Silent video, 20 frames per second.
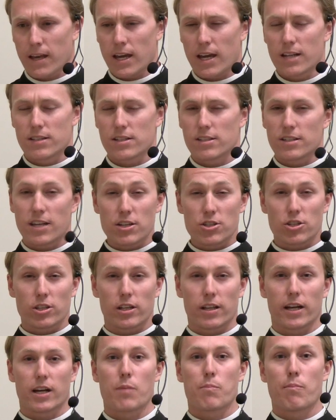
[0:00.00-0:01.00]
It's essentially
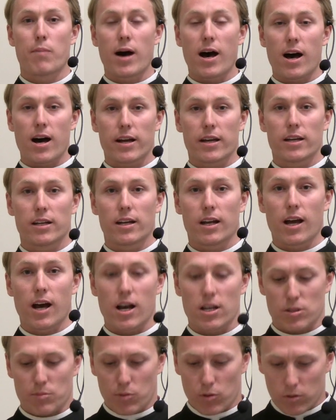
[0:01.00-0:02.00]
like a pocket
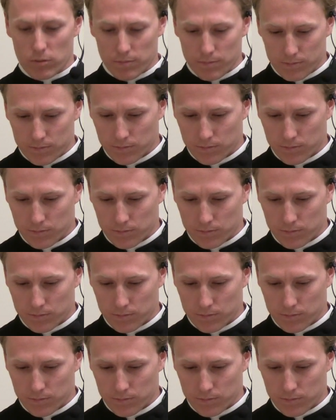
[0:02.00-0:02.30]
gospel.